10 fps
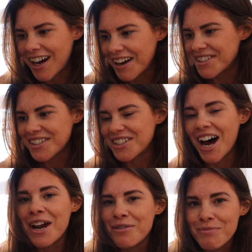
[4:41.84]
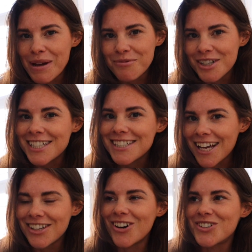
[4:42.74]
I'm just gonna die with memories
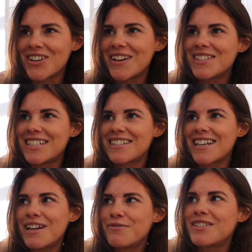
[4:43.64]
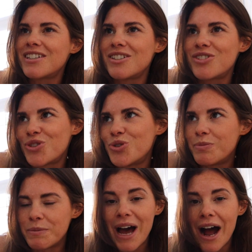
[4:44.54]
and not dreams. It just kind of was such a
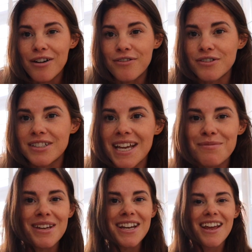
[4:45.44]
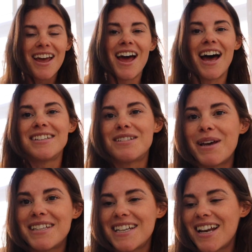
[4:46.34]
short but powerful statement. And so
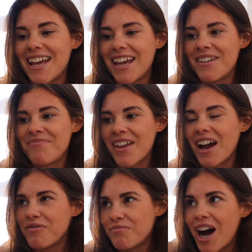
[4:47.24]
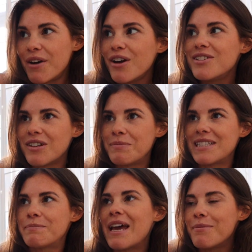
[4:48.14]
basically, I wrote it on a
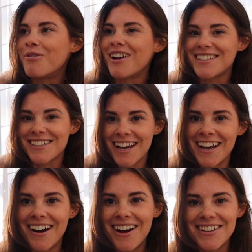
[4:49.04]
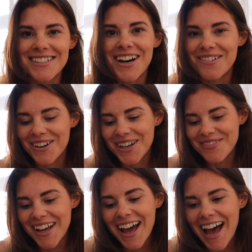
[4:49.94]
piece of paper and I stuck it in our hotel
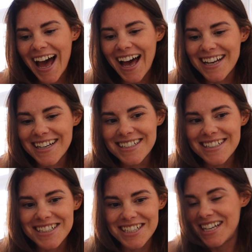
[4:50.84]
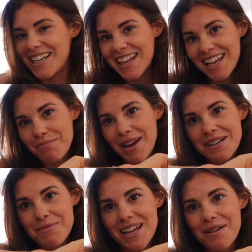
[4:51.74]
room, and she then
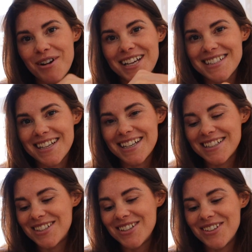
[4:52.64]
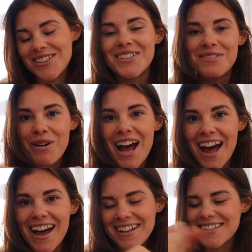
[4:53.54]
made me a bracelet to
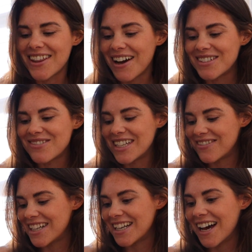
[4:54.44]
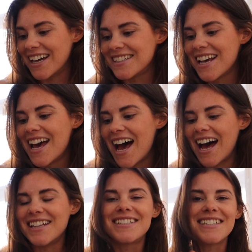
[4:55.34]
wear. So that was really, really nice.
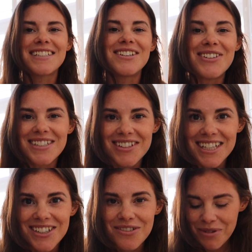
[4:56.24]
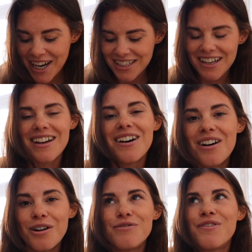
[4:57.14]
And it's always a really good reminder
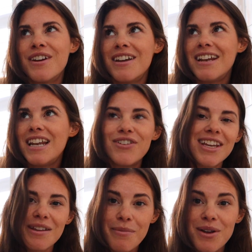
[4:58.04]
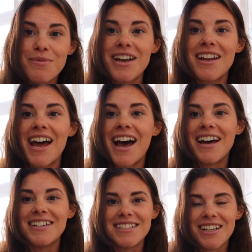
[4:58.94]
of living in the moment
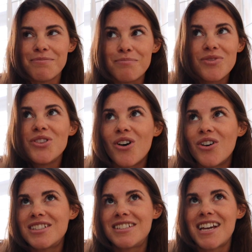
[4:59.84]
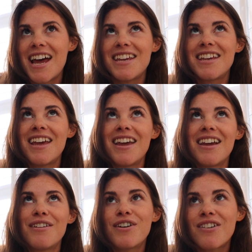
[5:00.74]
and, you know, not
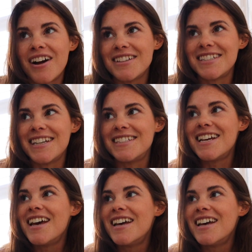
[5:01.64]
taking for granted